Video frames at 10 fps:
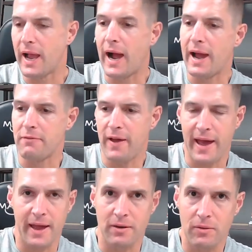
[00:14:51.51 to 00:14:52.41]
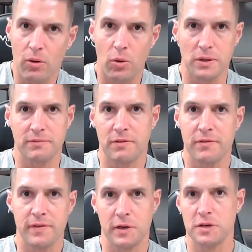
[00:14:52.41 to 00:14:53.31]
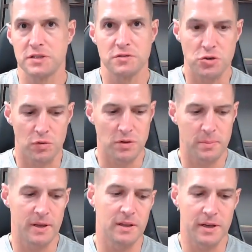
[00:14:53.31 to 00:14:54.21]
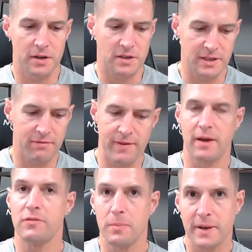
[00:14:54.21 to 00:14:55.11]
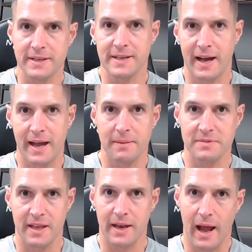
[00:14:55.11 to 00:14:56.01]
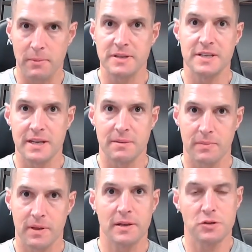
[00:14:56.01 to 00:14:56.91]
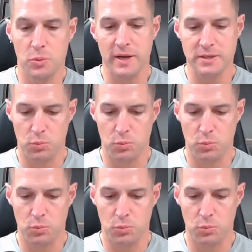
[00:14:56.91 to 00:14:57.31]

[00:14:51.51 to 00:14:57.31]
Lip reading: I've had all different failures as growing to be a leader because I found for many times that I would deem in two ways.